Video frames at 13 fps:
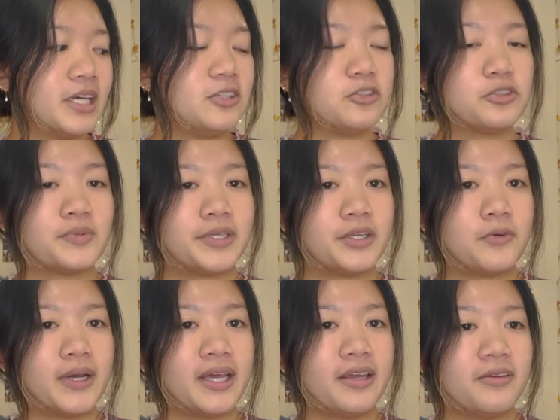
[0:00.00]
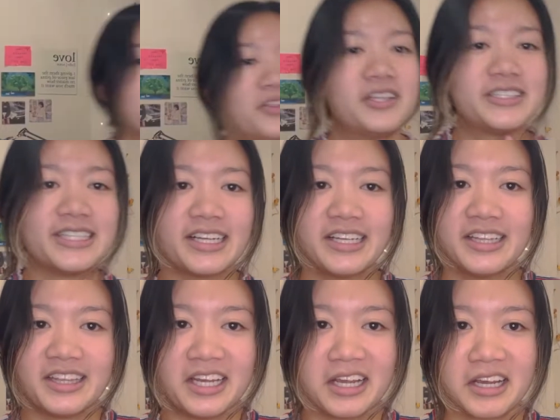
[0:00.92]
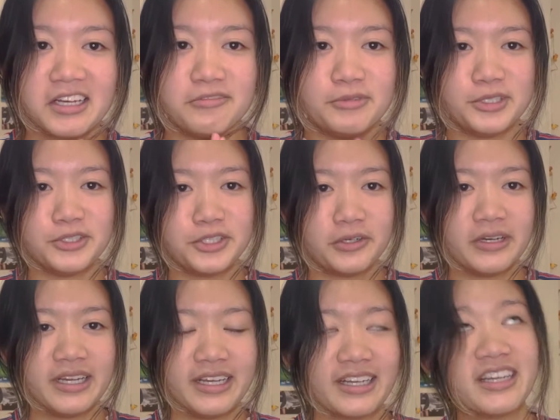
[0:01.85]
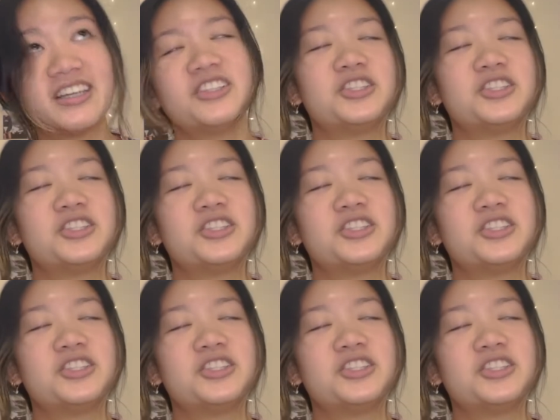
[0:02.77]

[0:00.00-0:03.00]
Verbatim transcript: and just read away. The second thing I've been doing